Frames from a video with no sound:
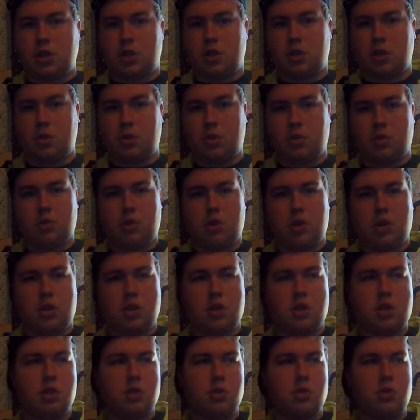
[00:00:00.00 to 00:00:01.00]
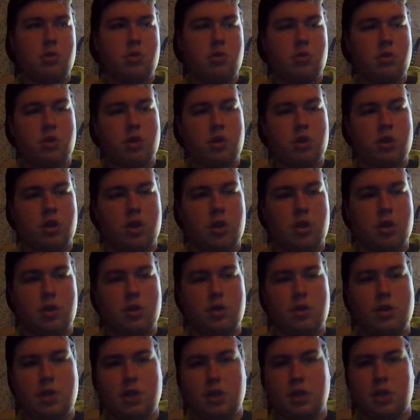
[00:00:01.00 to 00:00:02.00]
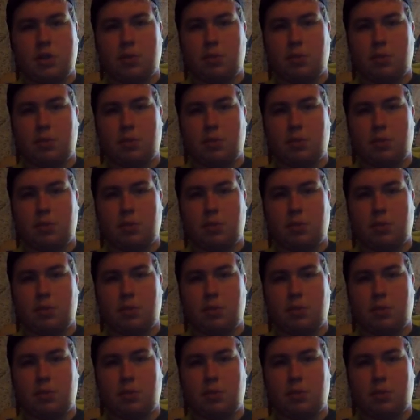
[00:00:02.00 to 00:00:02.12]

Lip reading: 2 unreleased, 2 acoustics,